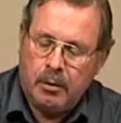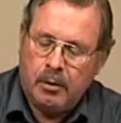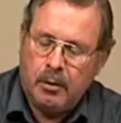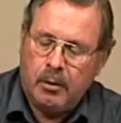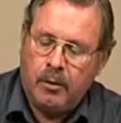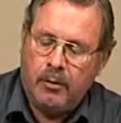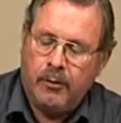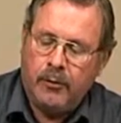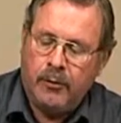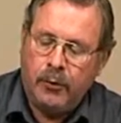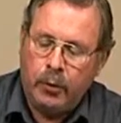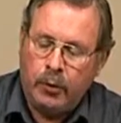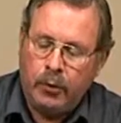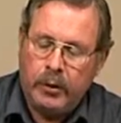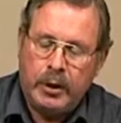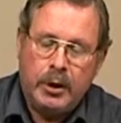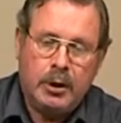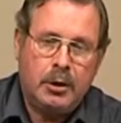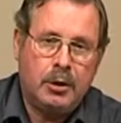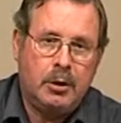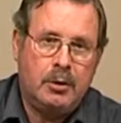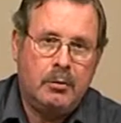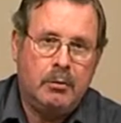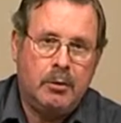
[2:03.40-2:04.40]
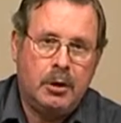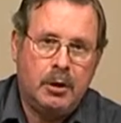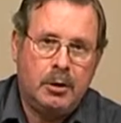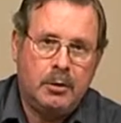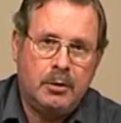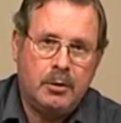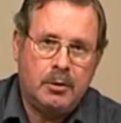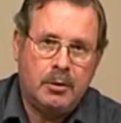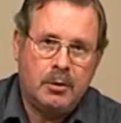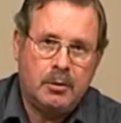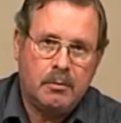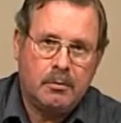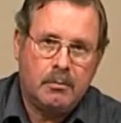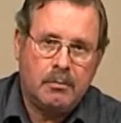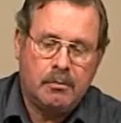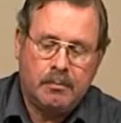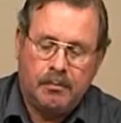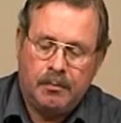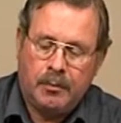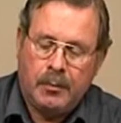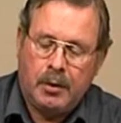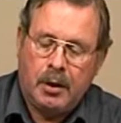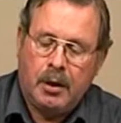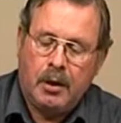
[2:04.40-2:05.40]
for these units,
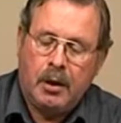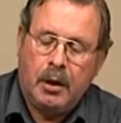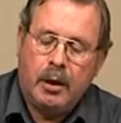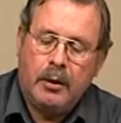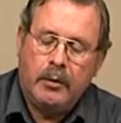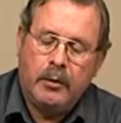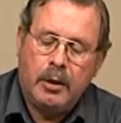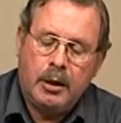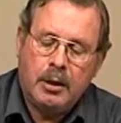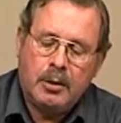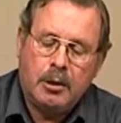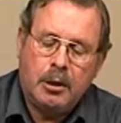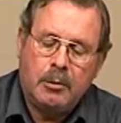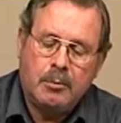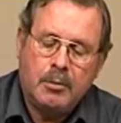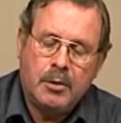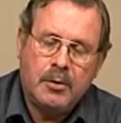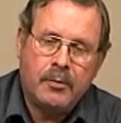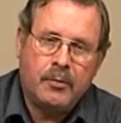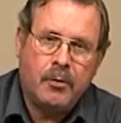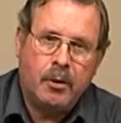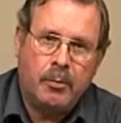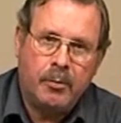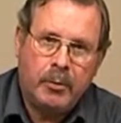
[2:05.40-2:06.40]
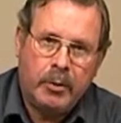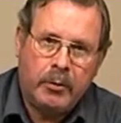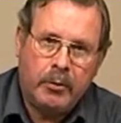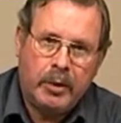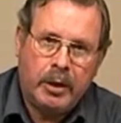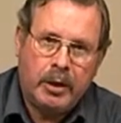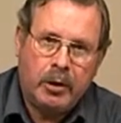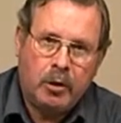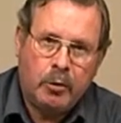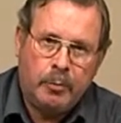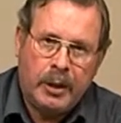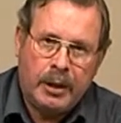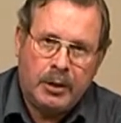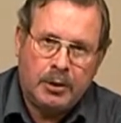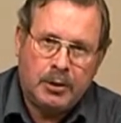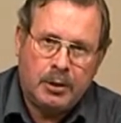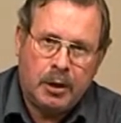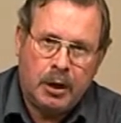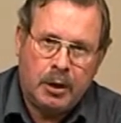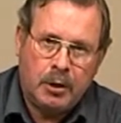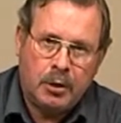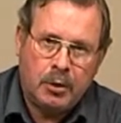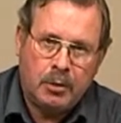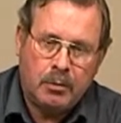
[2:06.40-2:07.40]
and this comes from the radio base
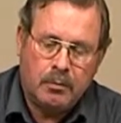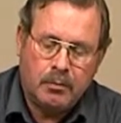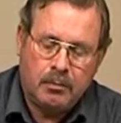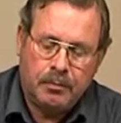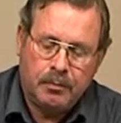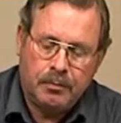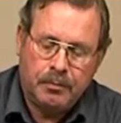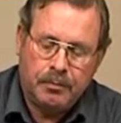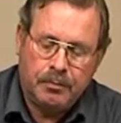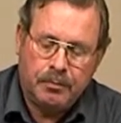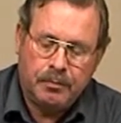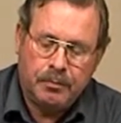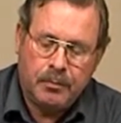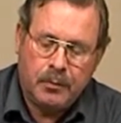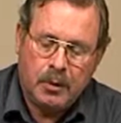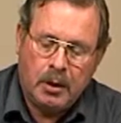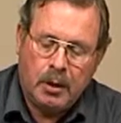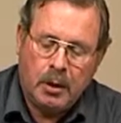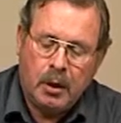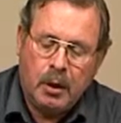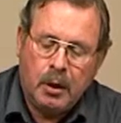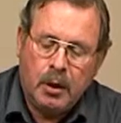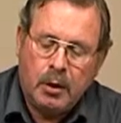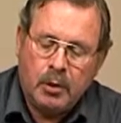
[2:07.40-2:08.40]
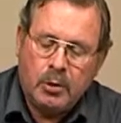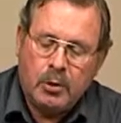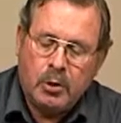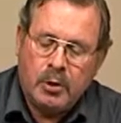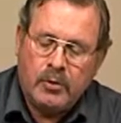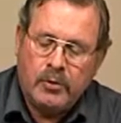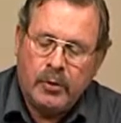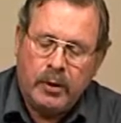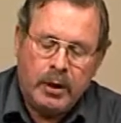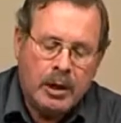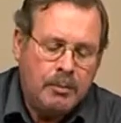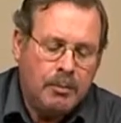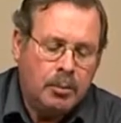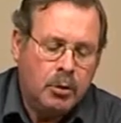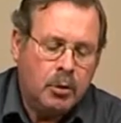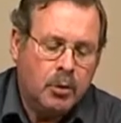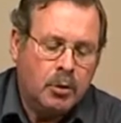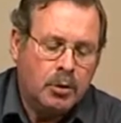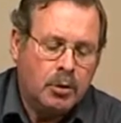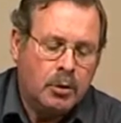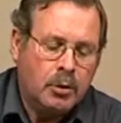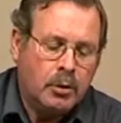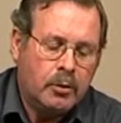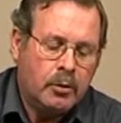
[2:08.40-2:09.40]
station. So it's very
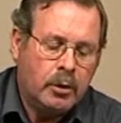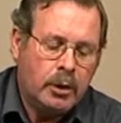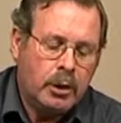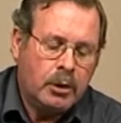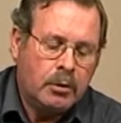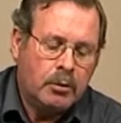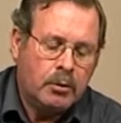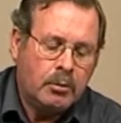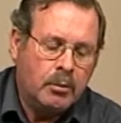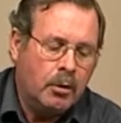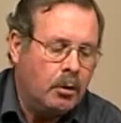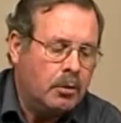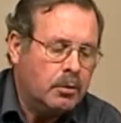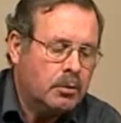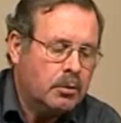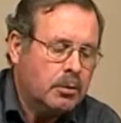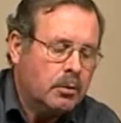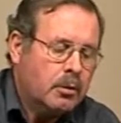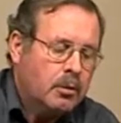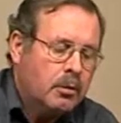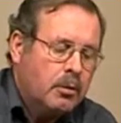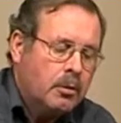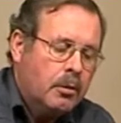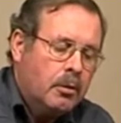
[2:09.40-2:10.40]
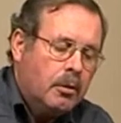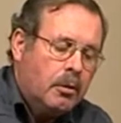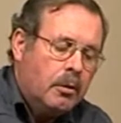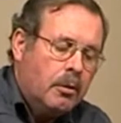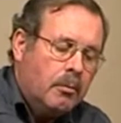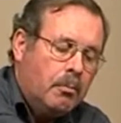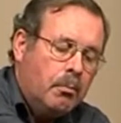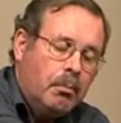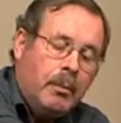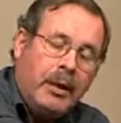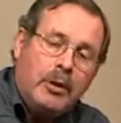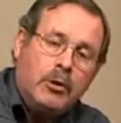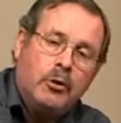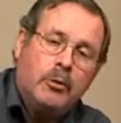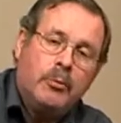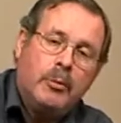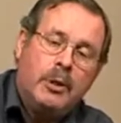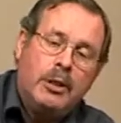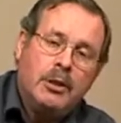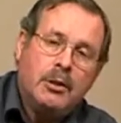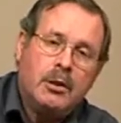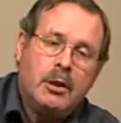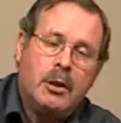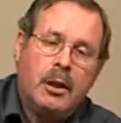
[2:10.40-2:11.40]
important that you do not mix up
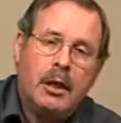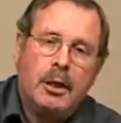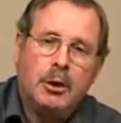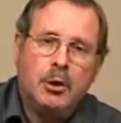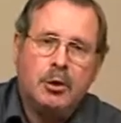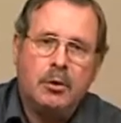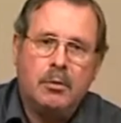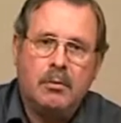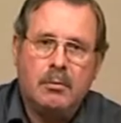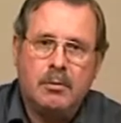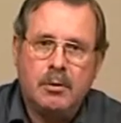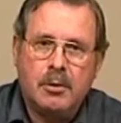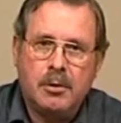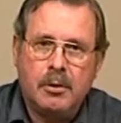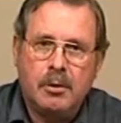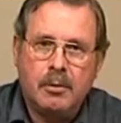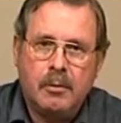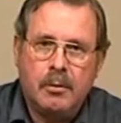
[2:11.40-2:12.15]
these connections.